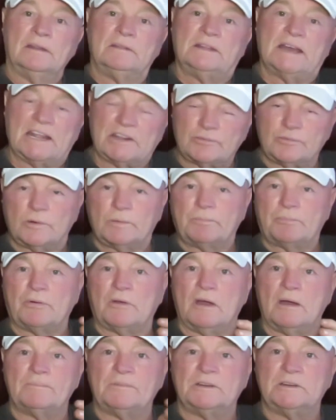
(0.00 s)
That's what
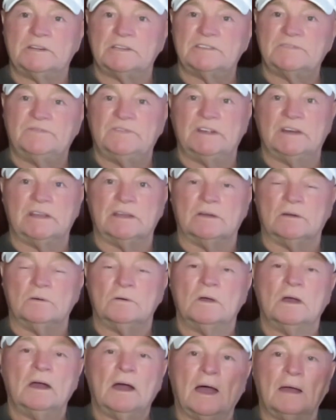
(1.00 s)
prompted this video.
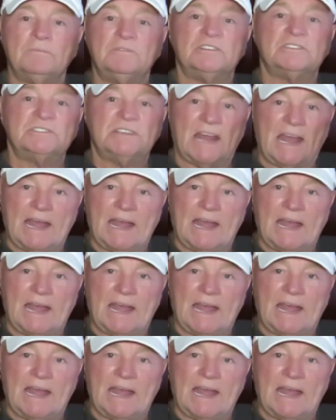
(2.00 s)
I'm just